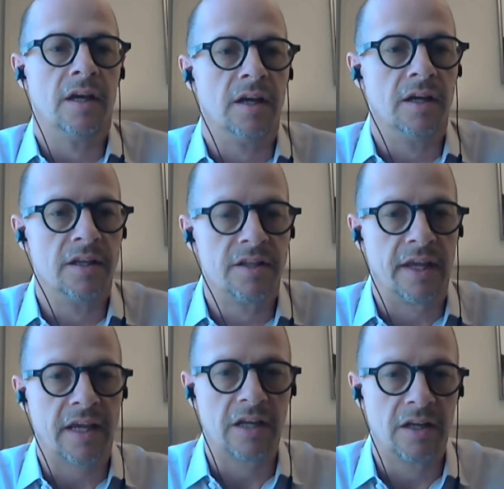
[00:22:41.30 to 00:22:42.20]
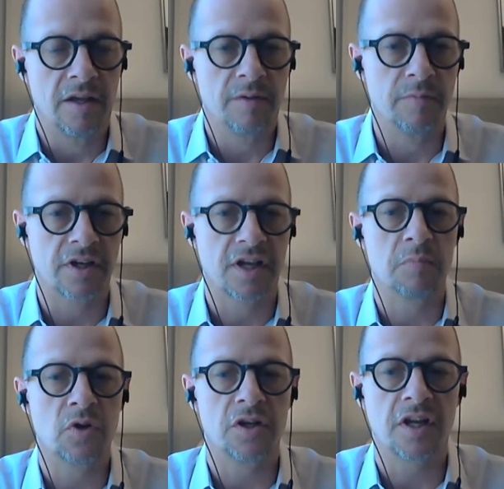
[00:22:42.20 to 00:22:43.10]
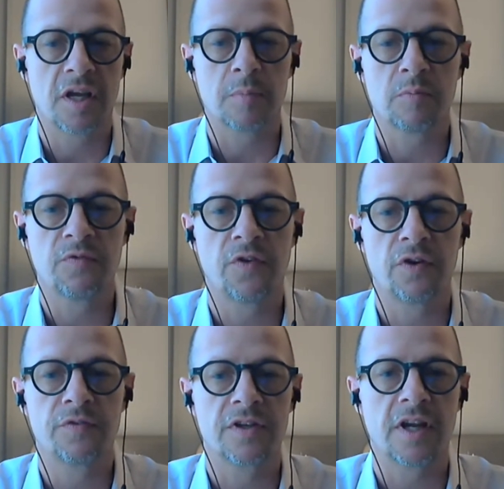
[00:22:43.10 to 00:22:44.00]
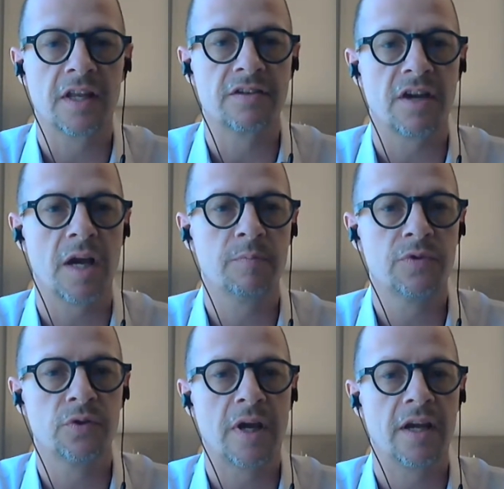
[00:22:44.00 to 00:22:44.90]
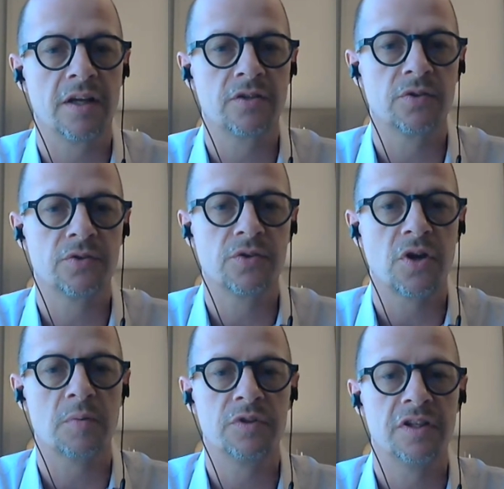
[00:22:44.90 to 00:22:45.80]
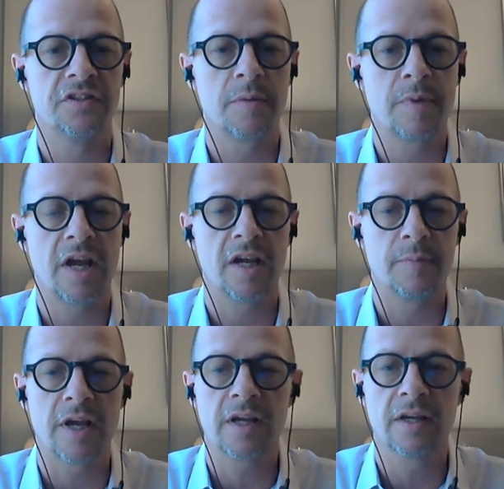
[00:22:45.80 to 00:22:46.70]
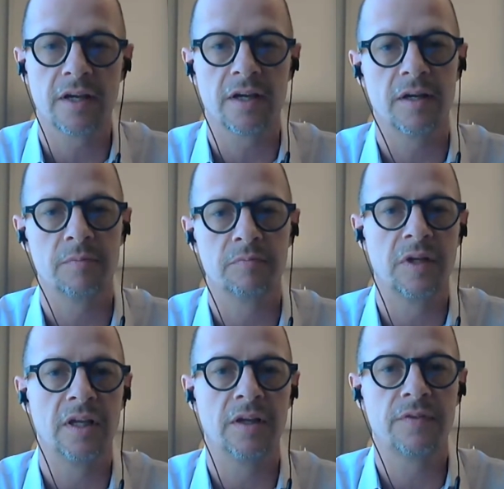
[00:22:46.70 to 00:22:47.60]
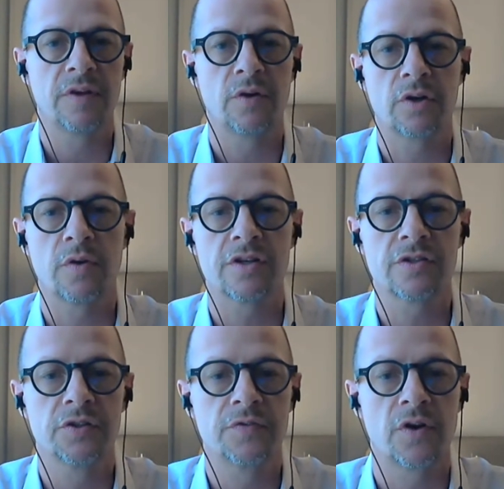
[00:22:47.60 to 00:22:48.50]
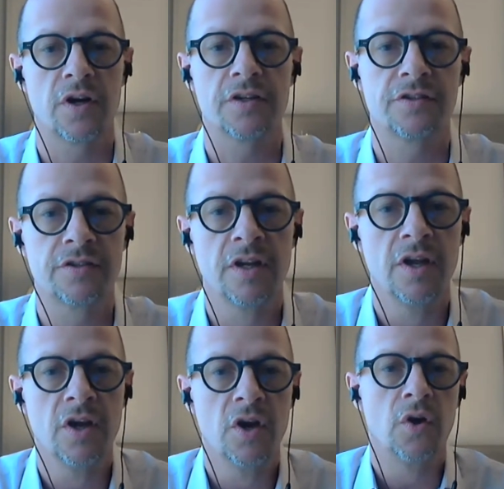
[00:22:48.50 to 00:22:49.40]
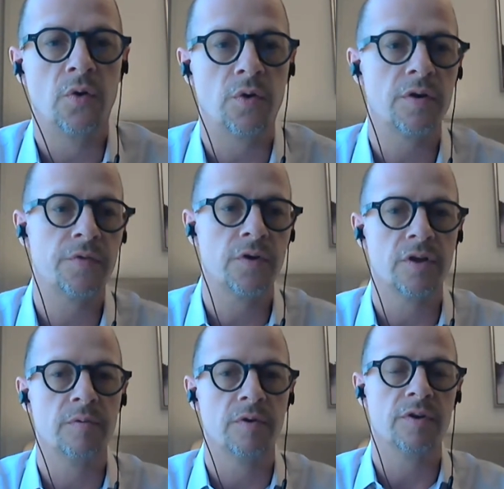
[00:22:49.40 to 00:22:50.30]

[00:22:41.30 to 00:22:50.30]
Mr. Kim, Donnie Kim, for taking time to come to this AMA. If there are questions for us or for